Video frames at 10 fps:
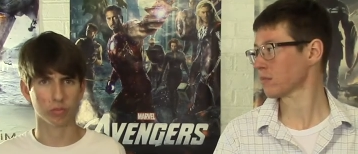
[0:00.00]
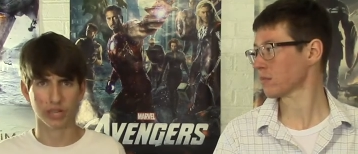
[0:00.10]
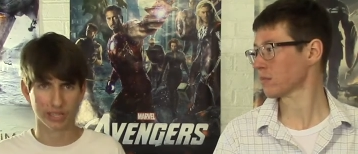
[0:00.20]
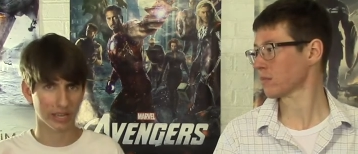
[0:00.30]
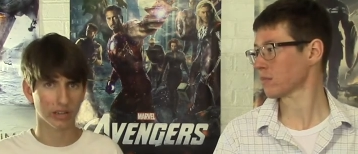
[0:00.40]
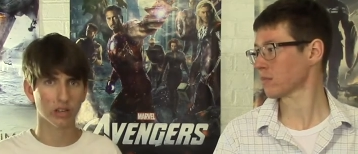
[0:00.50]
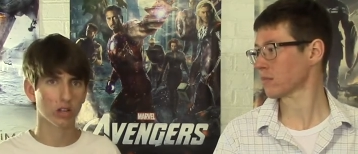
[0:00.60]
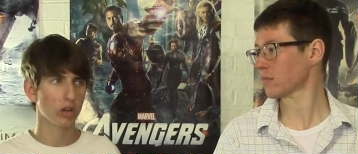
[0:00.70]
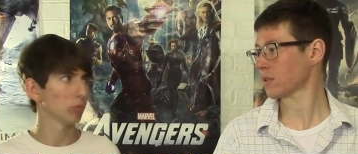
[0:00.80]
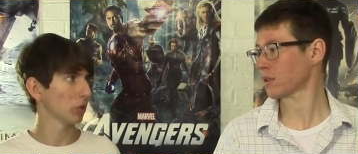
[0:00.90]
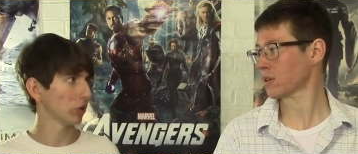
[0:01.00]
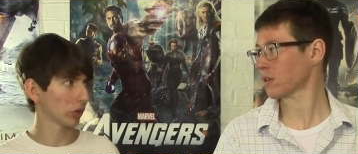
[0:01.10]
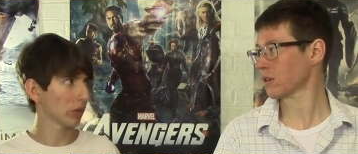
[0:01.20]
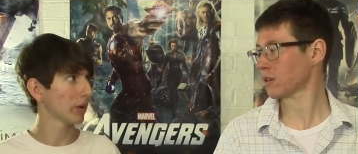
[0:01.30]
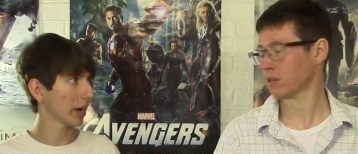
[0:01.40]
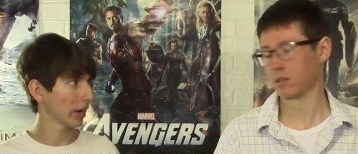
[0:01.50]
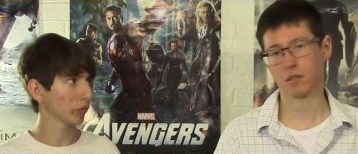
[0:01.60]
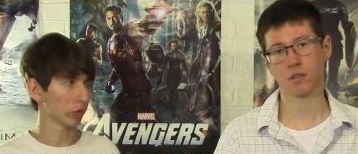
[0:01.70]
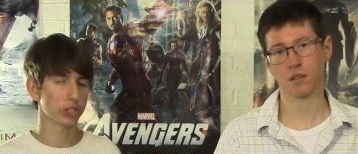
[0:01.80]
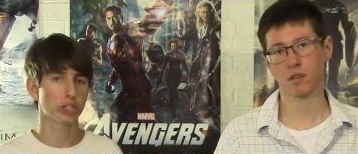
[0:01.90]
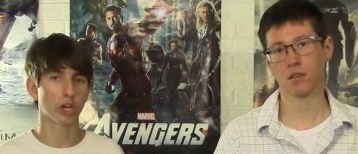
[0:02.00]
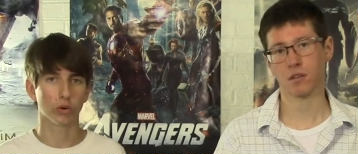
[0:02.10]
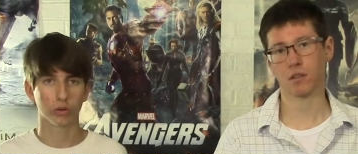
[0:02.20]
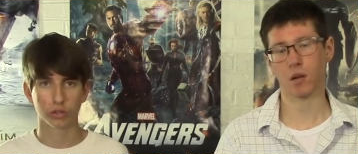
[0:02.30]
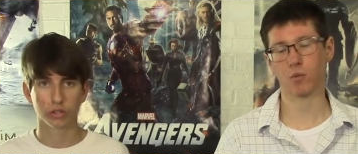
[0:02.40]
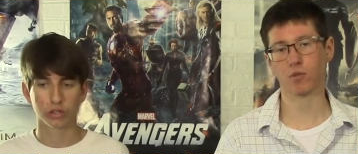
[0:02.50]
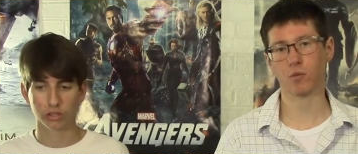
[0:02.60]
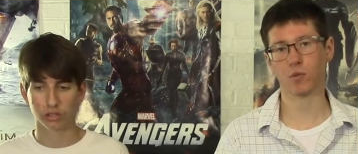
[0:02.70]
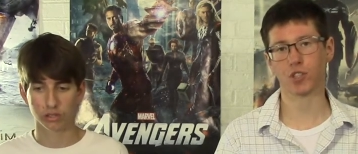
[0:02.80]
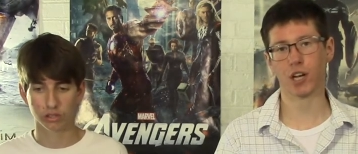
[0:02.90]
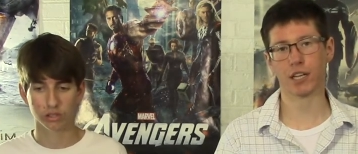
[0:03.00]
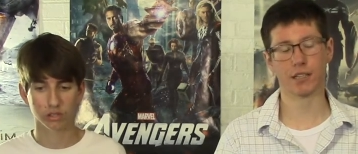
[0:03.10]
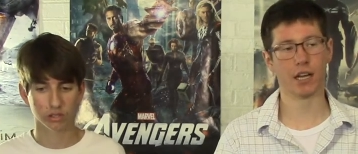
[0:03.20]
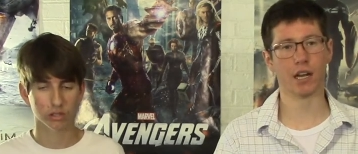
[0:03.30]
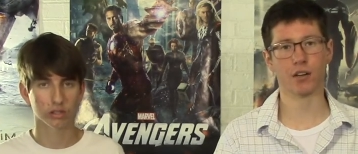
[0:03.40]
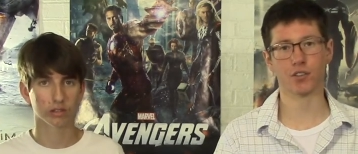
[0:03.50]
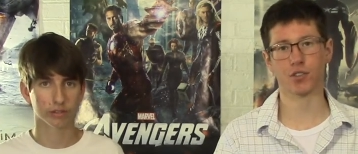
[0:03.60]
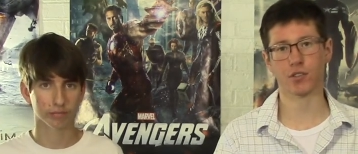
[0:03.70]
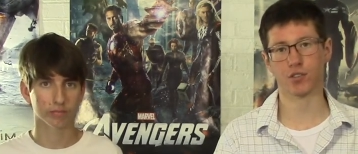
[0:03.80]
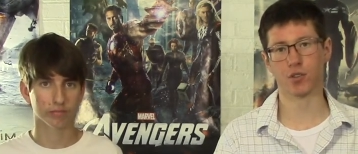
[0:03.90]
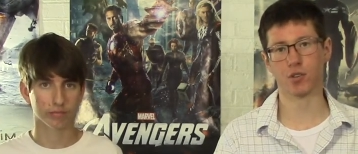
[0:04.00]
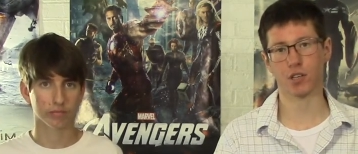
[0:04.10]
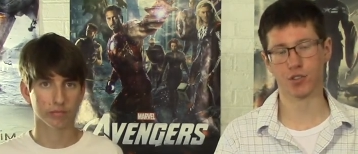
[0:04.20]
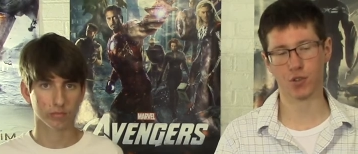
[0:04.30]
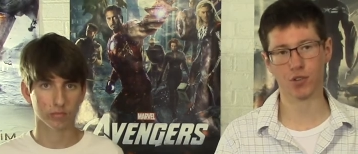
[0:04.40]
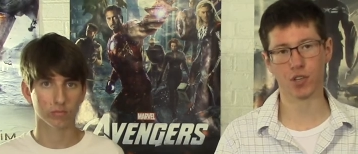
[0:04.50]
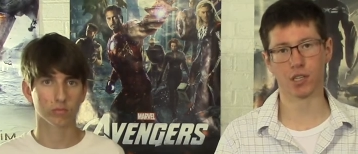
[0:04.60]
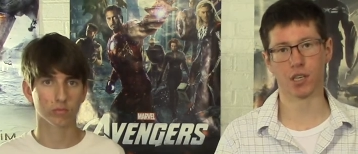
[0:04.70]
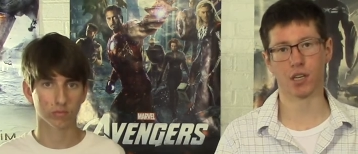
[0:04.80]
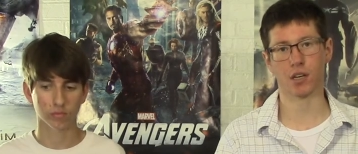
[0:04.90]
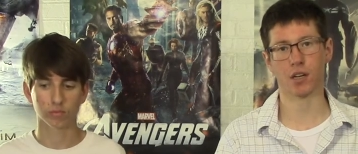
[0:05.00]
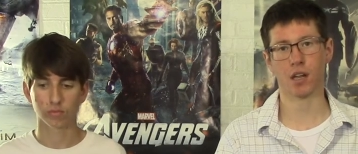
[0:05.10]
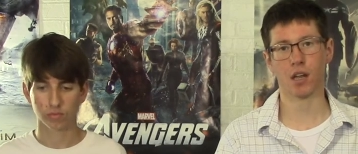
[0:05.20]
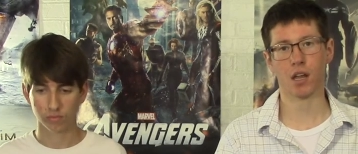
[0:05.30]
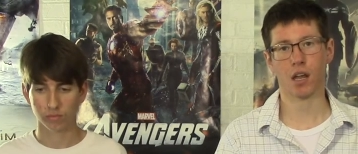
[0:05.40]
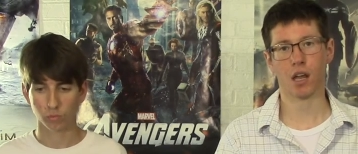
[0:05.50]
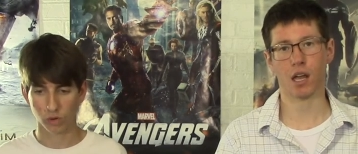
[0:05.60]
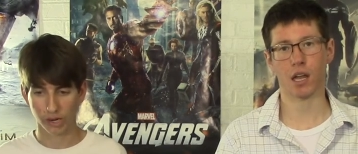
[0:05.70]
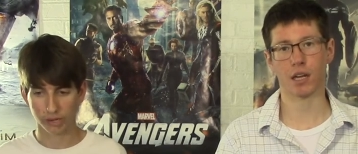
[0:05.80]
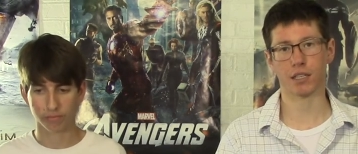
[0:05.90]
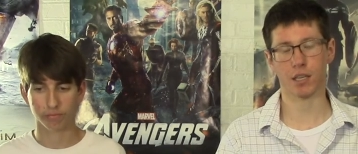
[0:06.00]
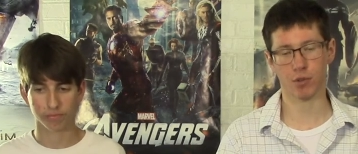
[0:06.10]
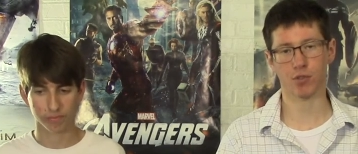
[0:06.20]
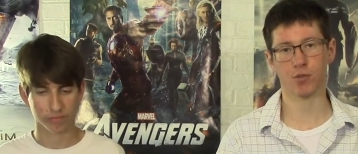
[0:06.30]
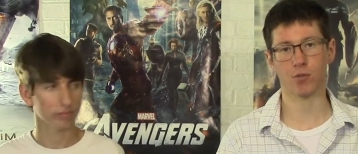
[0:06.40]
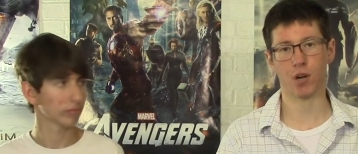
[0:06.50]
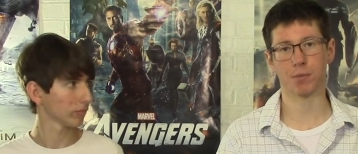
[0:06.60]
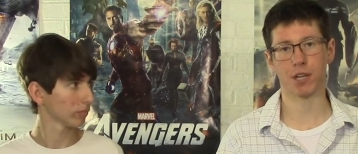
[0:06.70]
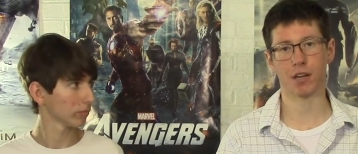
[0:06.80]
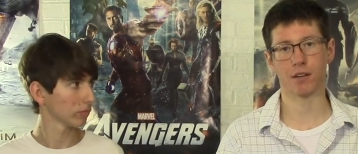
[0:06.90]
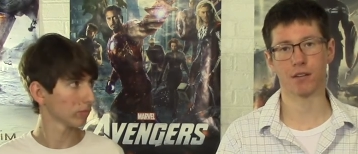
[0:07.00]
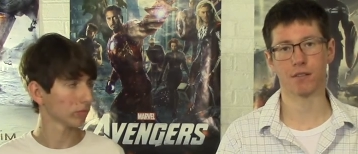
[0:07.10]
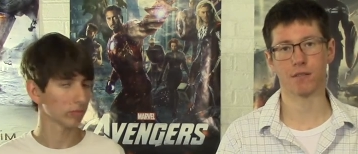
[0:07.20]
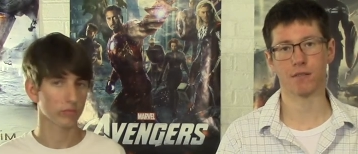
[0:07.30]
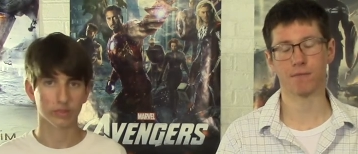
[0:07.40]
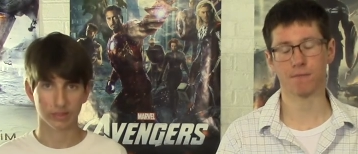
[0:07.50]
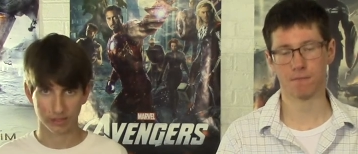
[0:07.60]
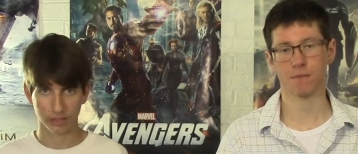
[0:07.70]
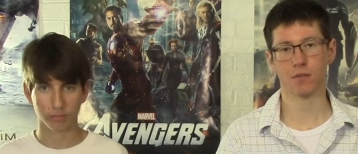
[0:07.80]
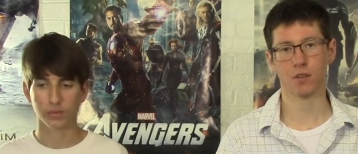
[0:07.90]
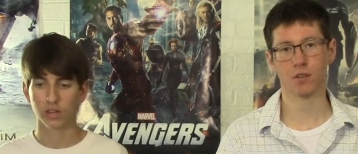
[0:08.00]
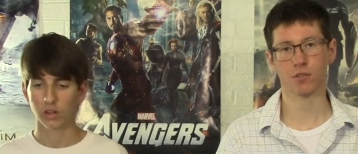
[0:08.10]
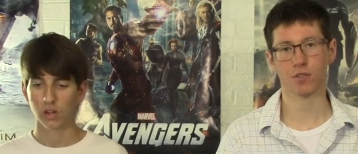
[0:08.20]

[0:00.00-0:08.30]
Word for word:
Speaker 1: like that. But so keep an eye out for his show.
Speaker 2: Yeah, we'll we'll try to get that out as as, as soon as I can, and right. keep you updated.
Speaker 1: Yep. So.